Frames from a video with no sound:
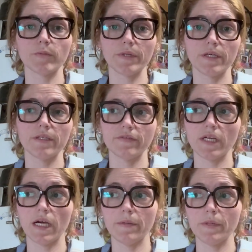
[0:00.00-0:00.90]
period of
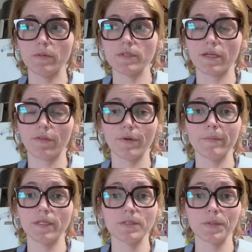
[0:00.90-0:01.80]
time. It was like 3
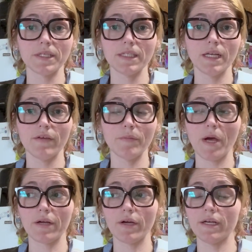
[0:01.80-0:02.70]
months where I didn't have a
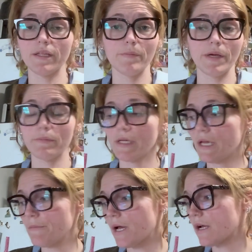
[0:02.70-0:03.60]
migraine, and then bam, they
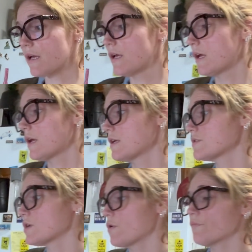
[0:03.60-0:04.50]
came back.
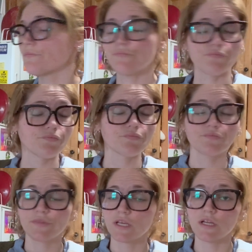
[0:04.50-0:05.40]
So
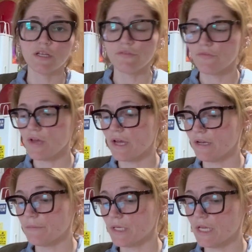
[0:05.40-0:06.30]
enough of that.
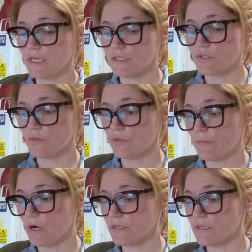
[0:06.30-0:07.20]
I'm going to get into the
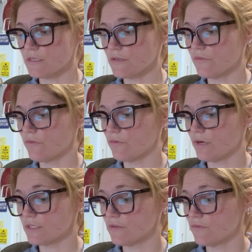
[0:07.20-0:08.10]
process of the
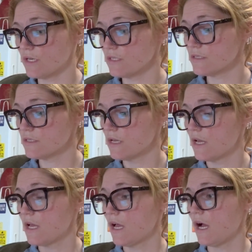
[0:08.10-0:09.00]
rest of this.
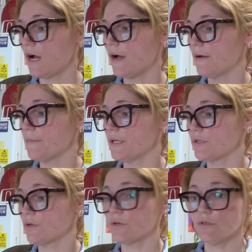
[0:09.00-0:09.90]
And
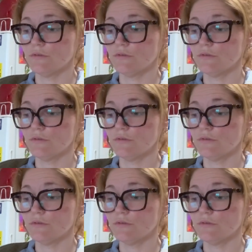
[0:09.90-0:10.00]
you're